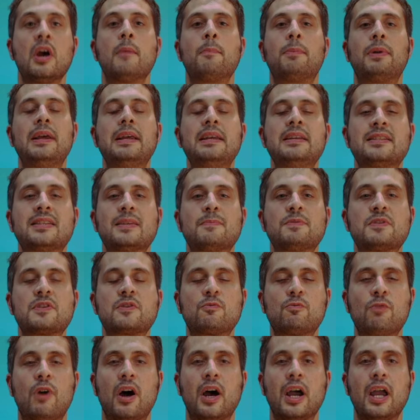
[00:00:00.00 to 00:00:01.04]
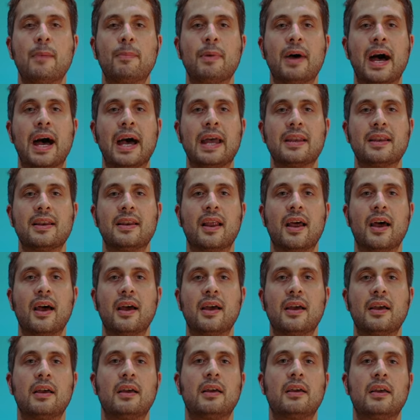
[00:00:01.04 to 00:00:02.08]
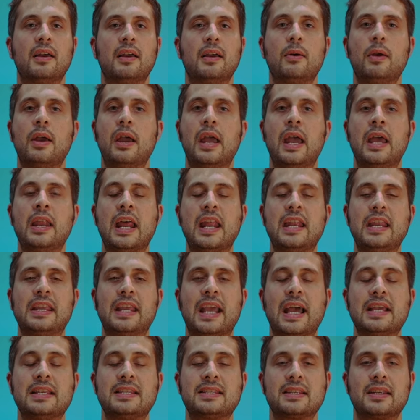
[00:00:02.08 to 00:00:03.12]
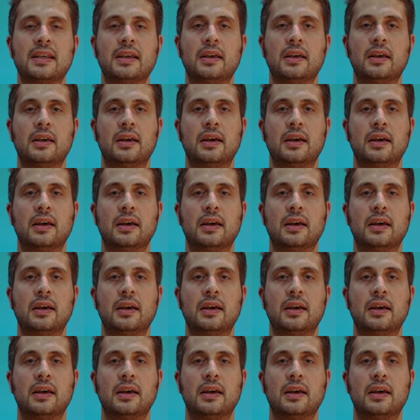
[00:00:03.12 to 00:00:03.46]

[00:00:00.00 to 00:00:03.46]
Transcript: Please subscribe, and in any case,